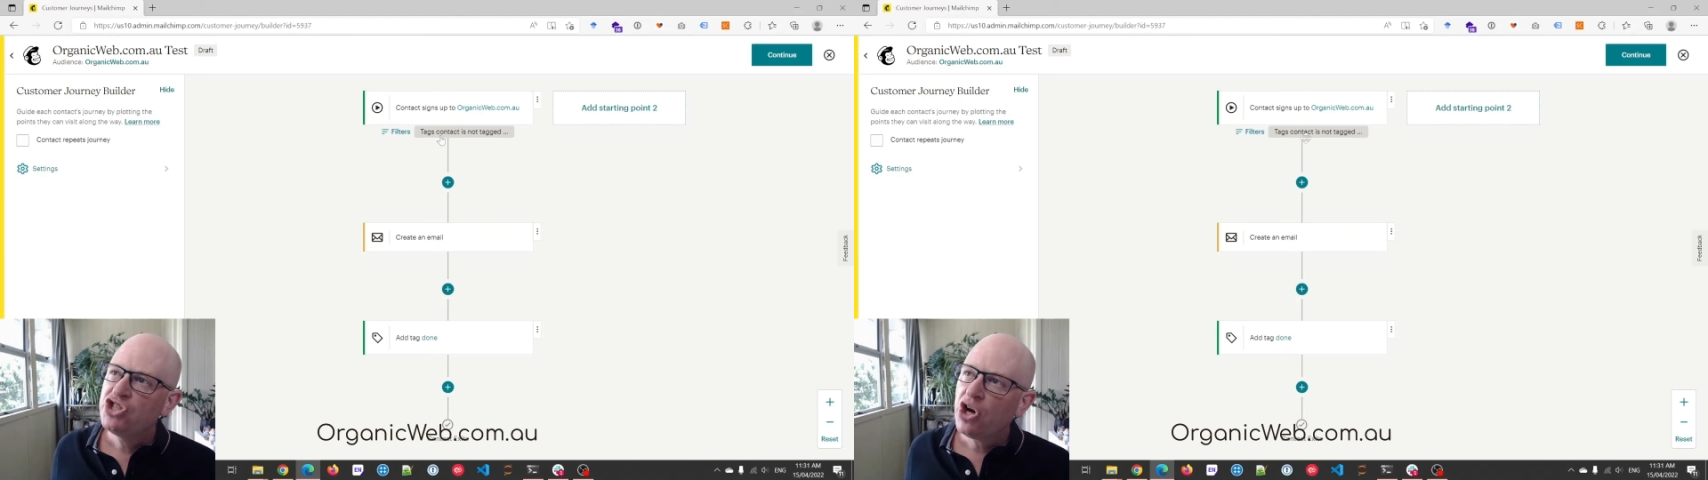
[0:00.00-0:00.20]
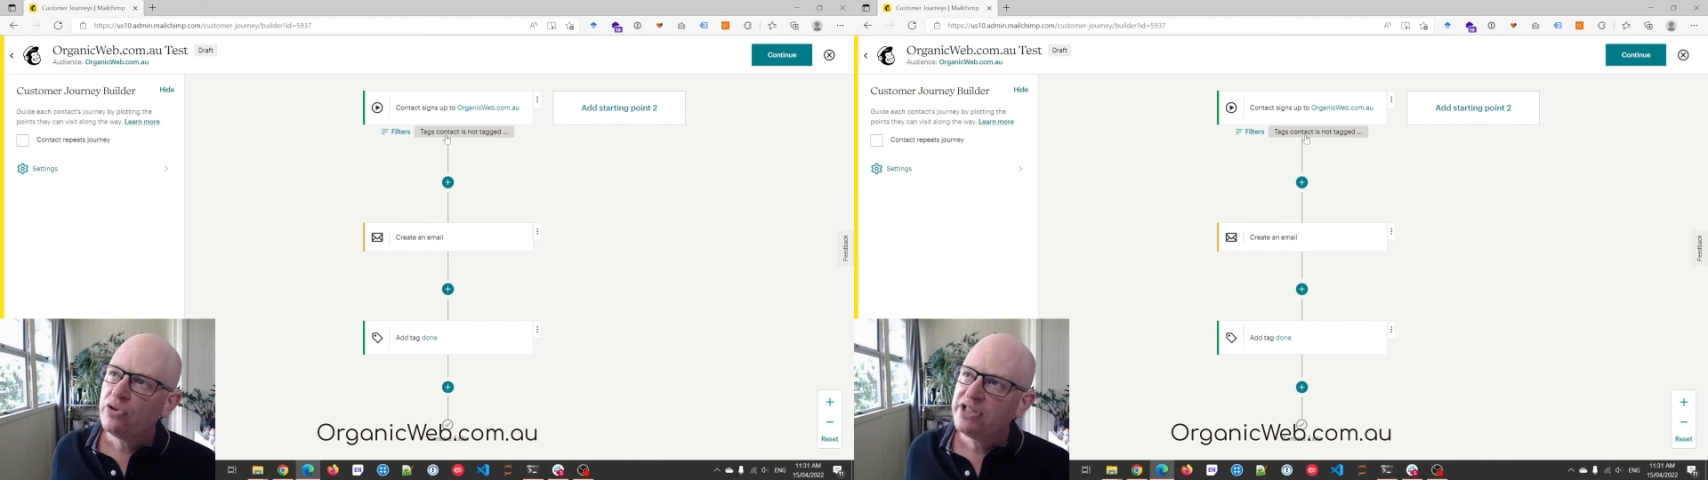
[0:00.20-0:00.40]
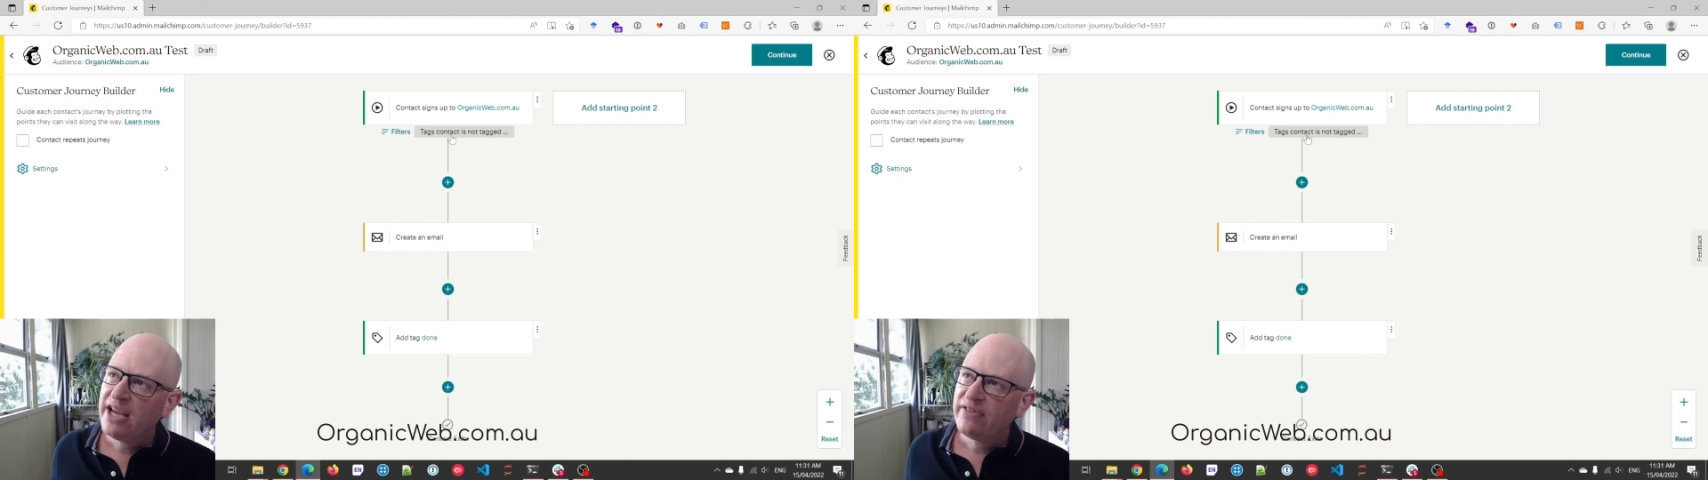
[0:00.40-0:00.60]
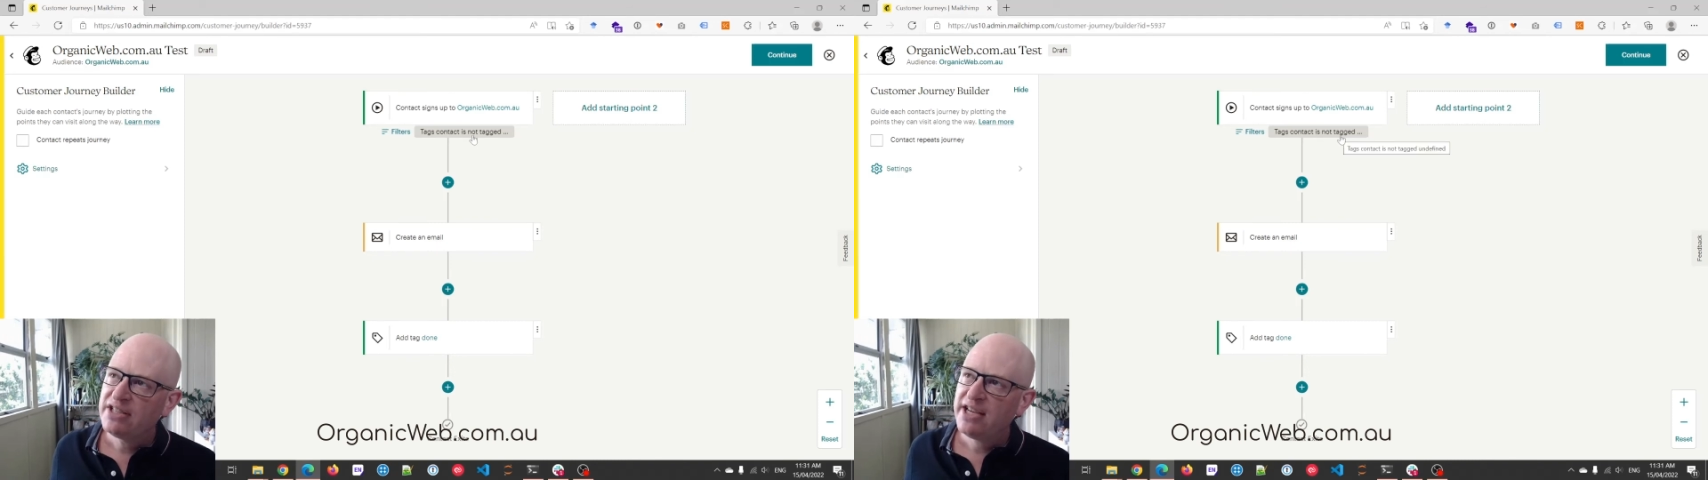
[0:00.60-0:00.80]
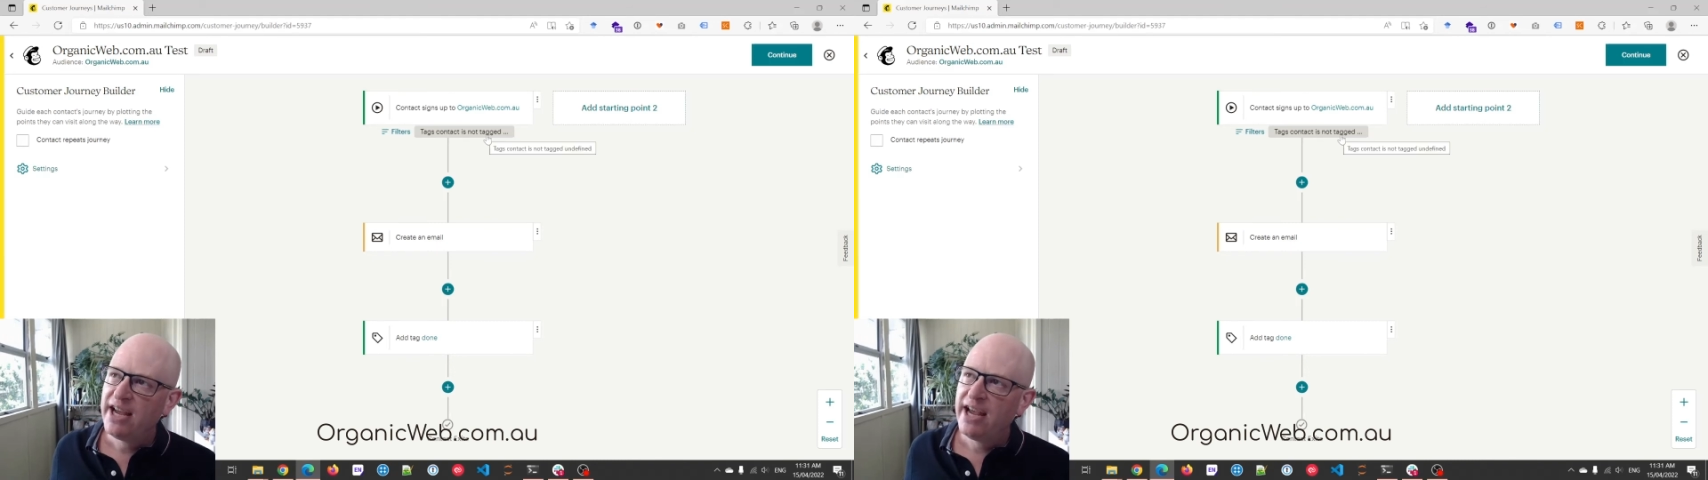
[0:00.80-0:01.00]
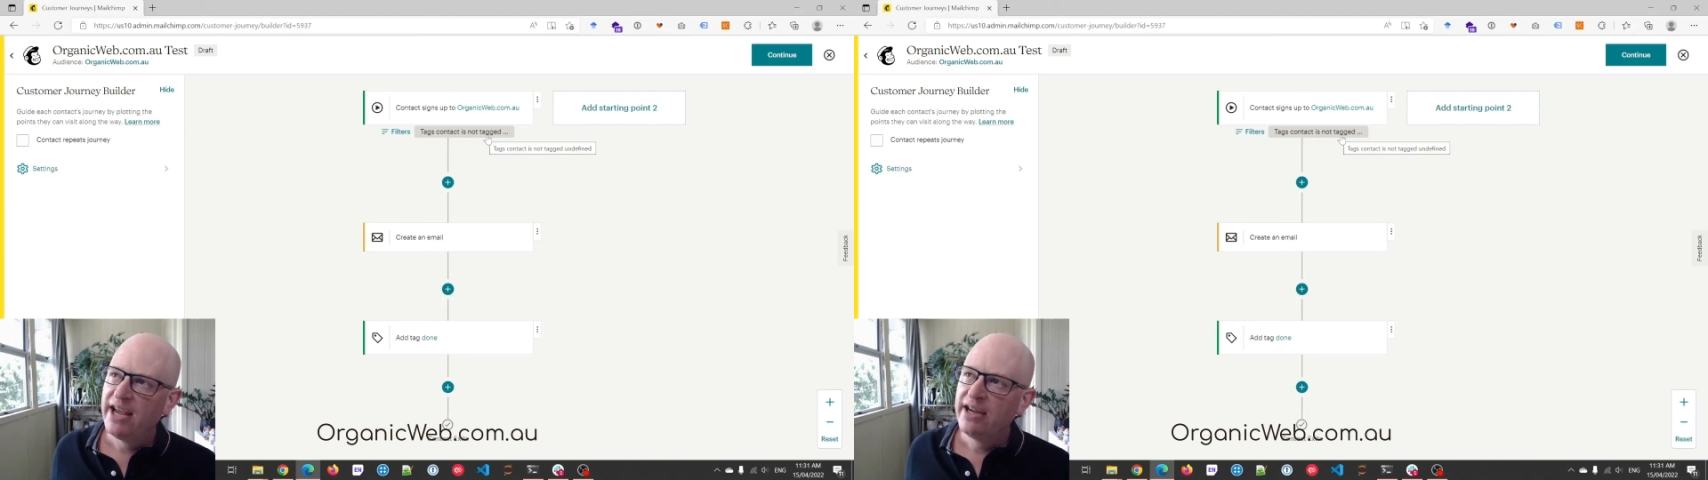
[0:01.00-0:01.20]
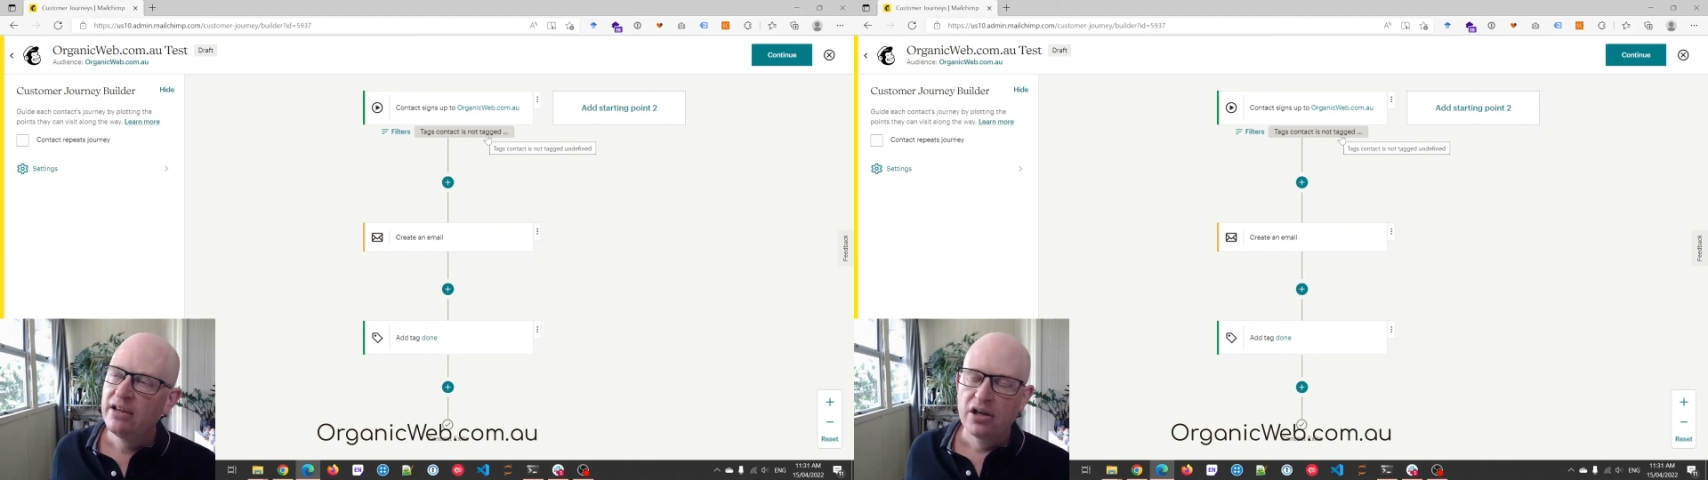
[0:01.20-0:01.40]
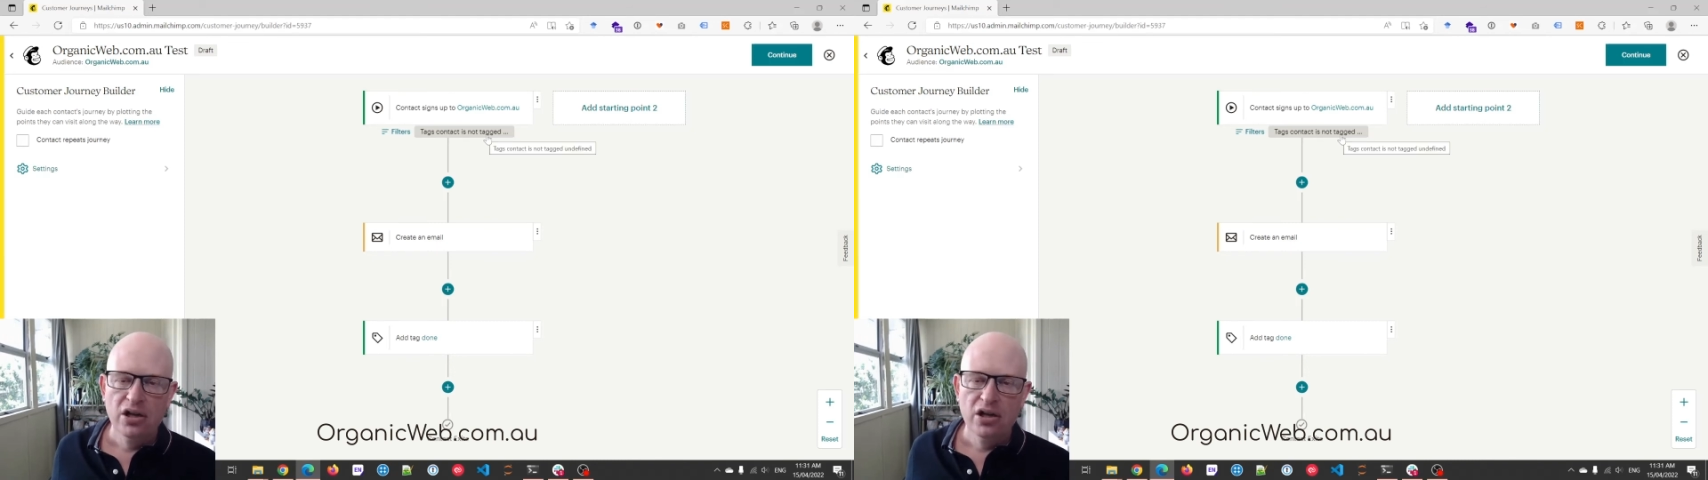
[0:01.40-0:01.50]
don't have a tag